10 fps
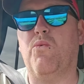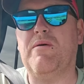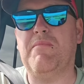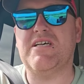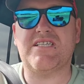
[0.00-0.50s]
We
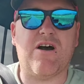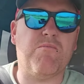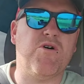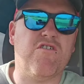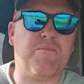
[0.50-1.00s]
missed out
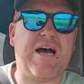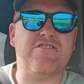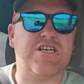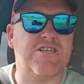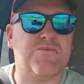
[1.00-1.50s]

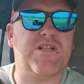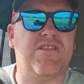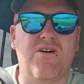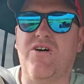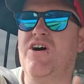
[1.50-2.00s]
Patrick because we
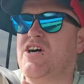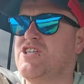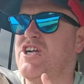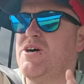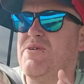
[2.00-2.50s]
thought, do
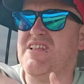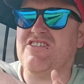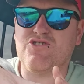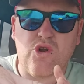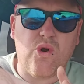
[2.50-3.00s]
you know what, it
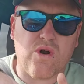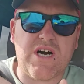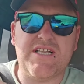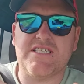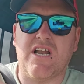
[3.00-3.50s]
doesn't look
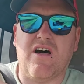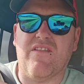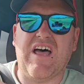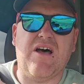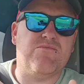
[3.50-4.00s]
like there's a lot
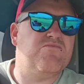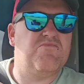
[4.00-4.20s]
there.